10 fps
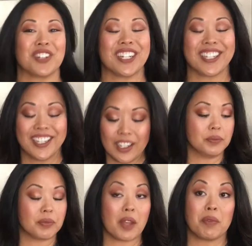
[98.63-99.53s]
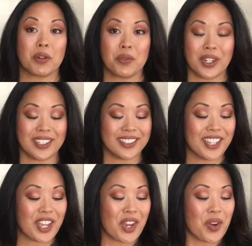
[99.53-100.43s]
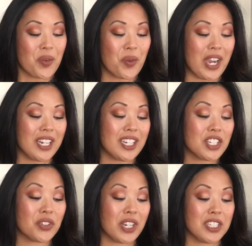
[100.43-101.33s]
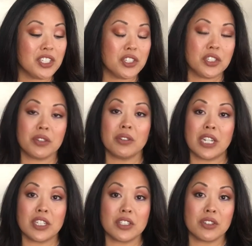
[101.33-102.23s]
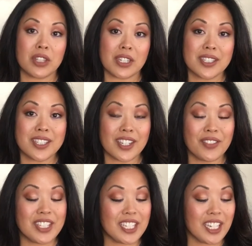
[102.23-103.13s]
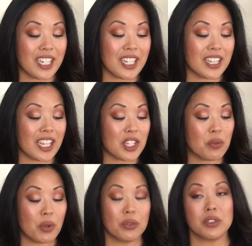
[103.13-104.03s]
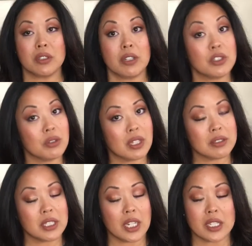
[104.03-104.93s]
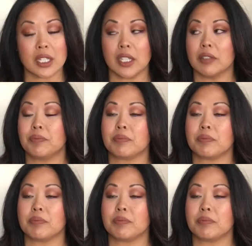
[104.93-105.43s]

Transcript: ready. Number one, what trend did you do in 2017 that you won't do in 2018?